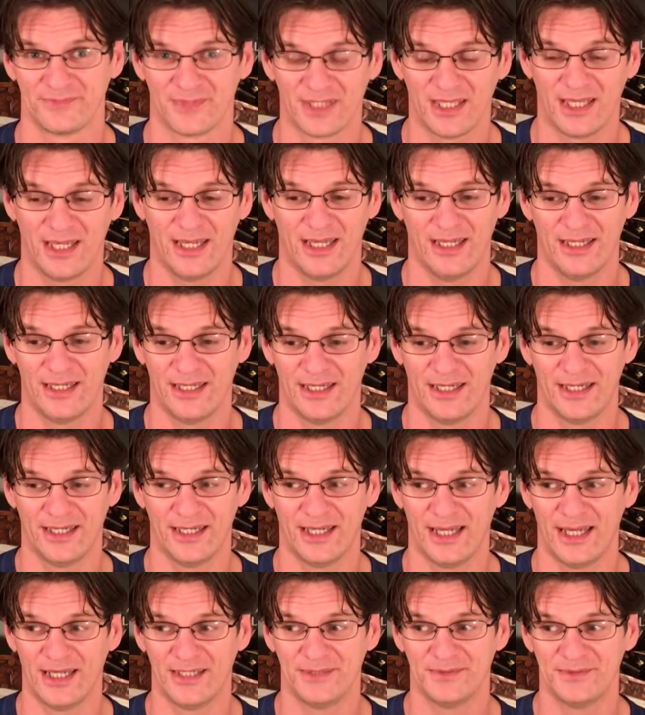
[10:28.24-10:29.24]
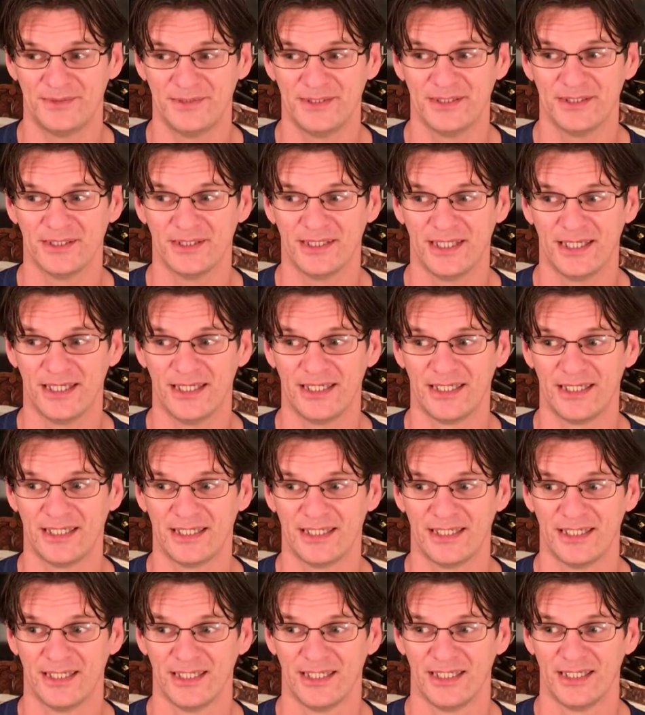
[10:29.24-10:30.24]
I, I feel like
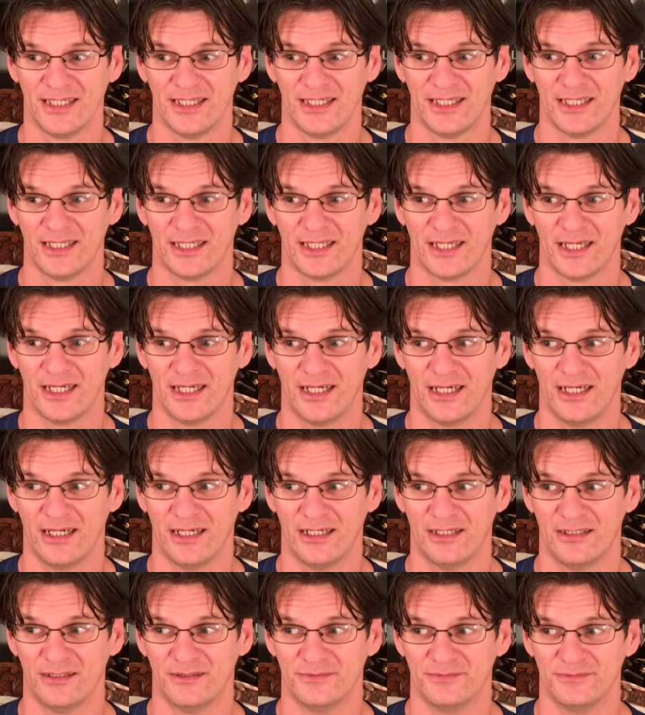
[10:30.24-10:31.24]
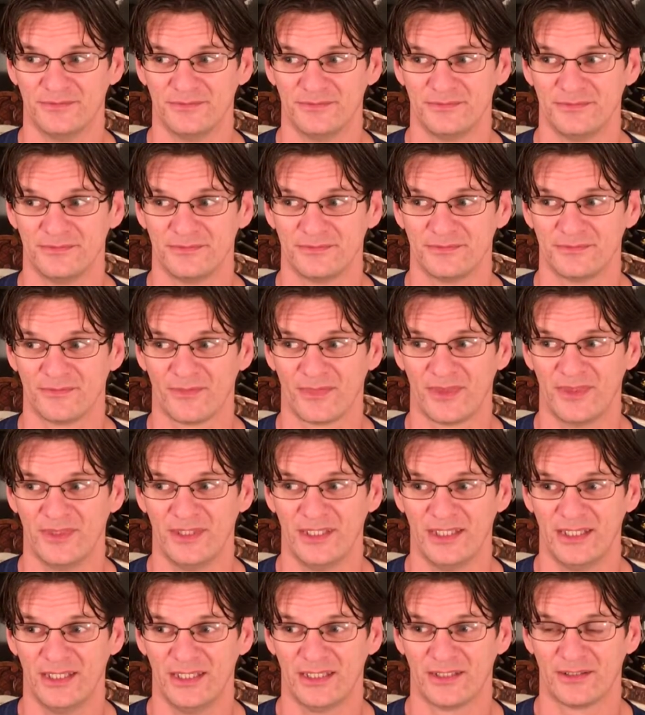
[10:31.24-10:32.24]
um,
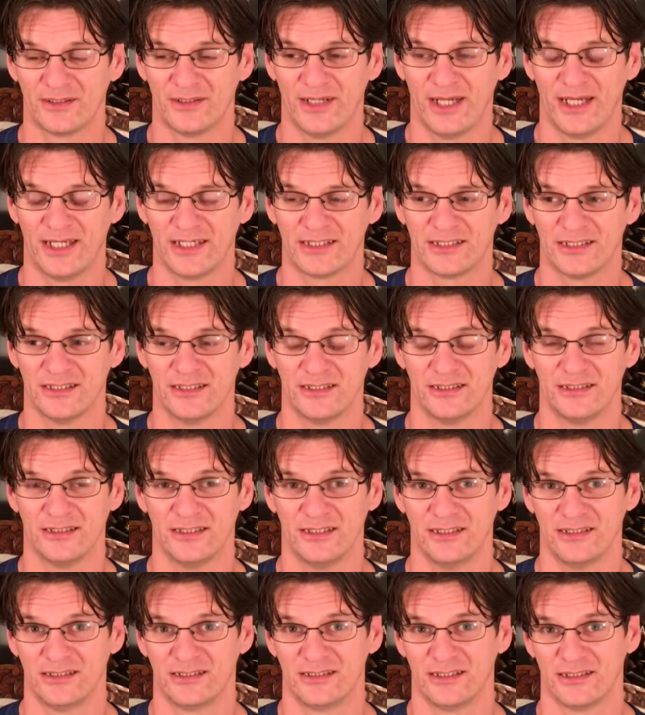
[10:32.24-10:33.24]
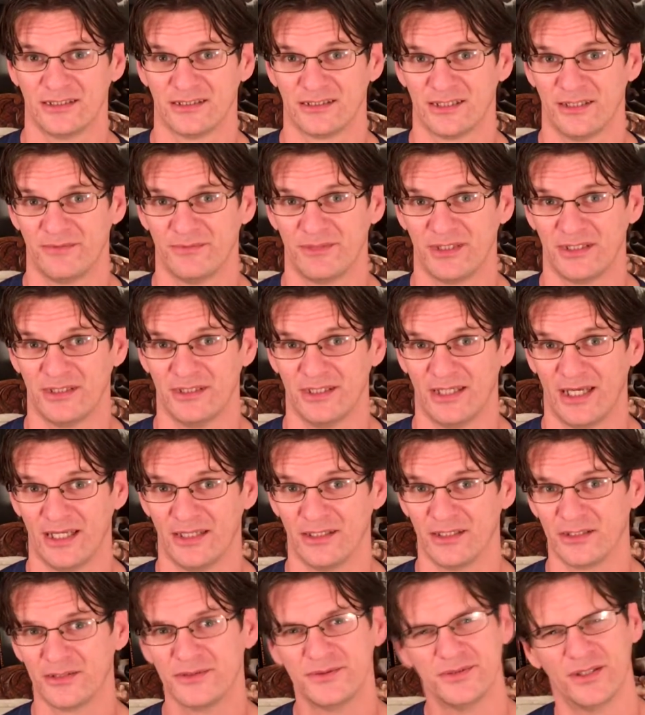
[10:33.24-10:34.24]
the interaction is just something that I
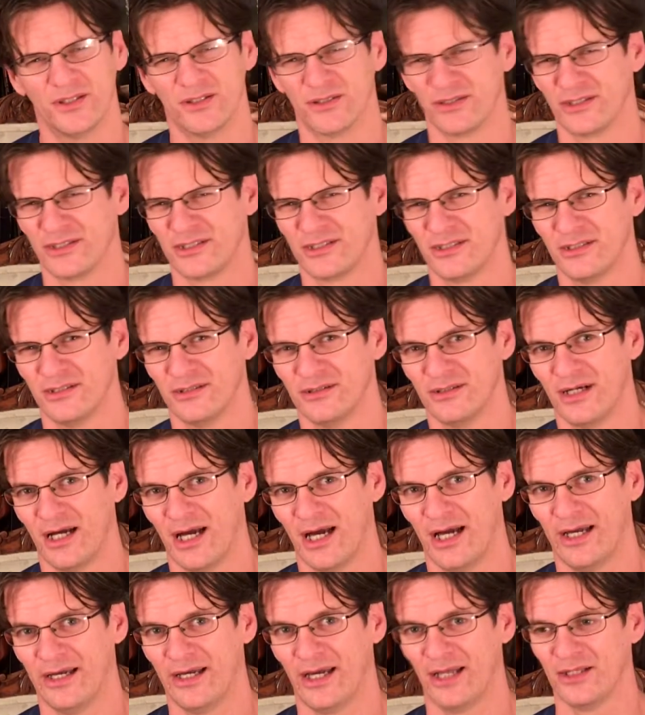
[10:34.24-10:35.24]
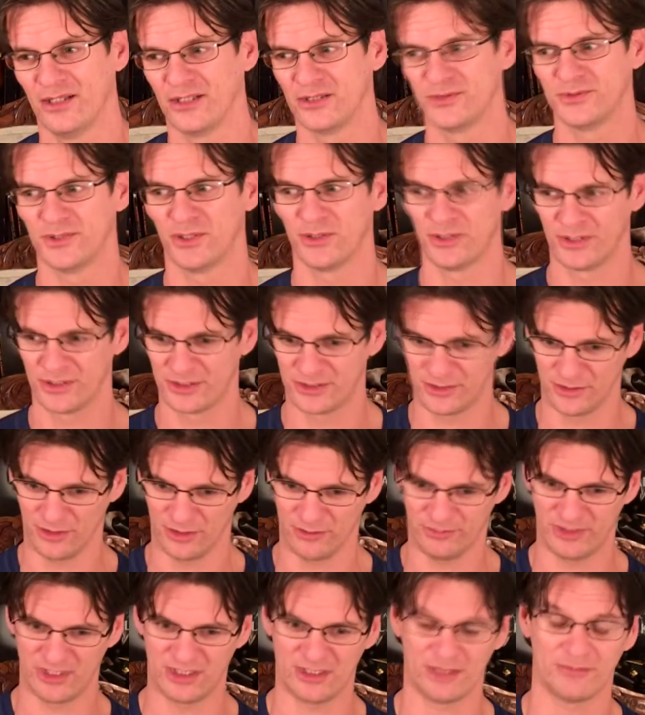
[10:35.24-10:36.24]
look forward to. I, I look forward to
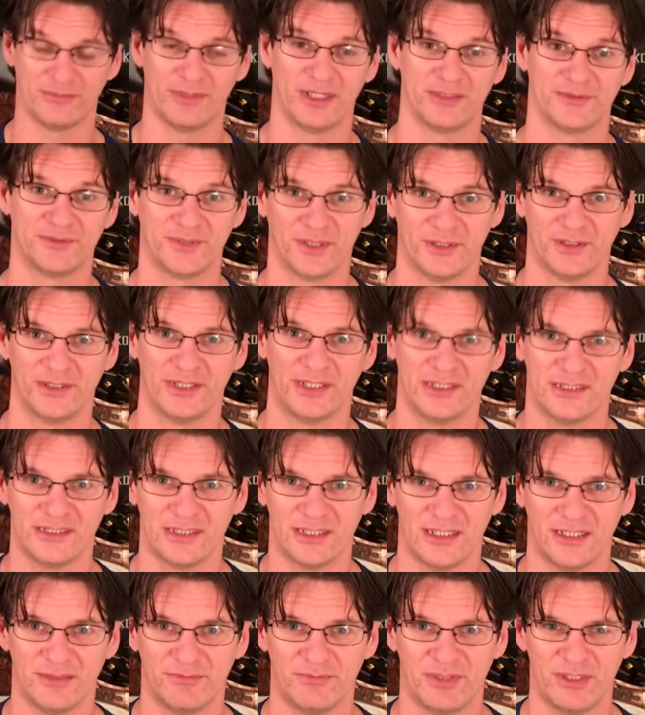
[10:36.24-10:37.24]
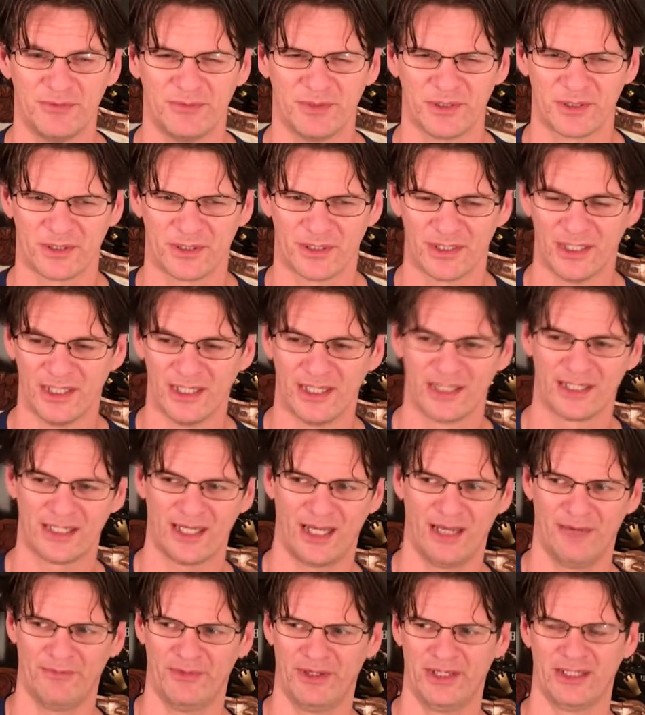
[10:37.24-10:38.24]
opening up my phone and seeing people are
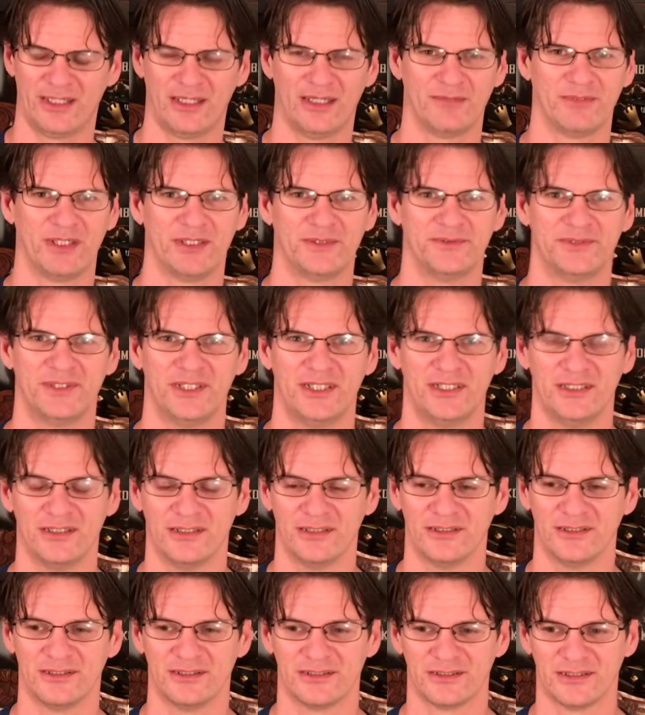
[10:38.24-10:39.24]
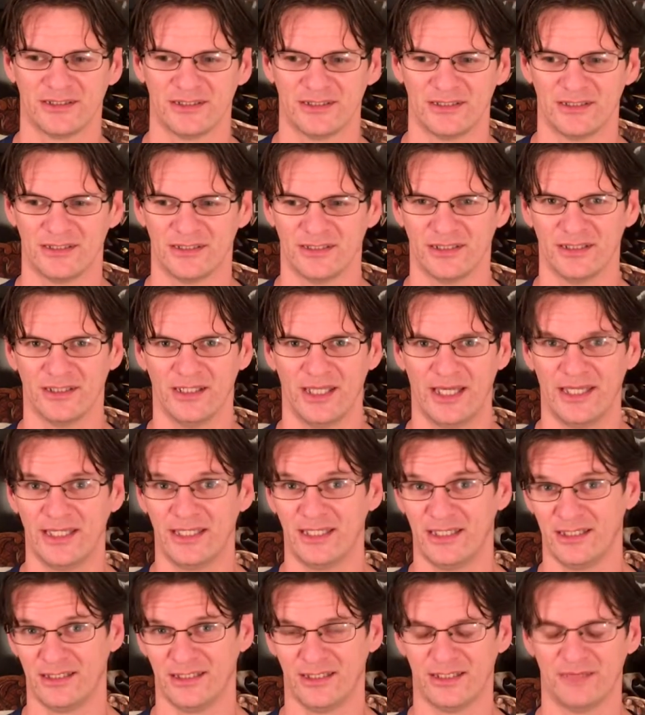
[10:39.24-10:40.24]
commenting on my videos and
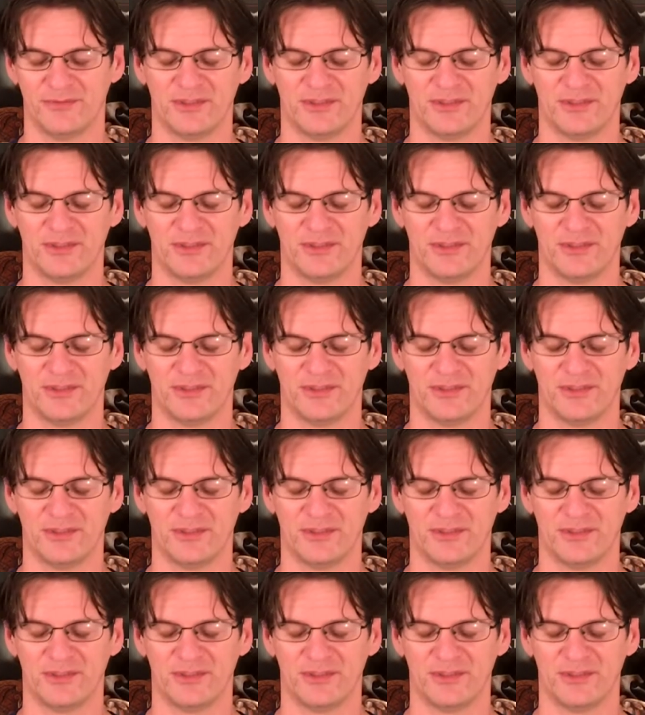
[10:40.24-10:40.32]
liking them.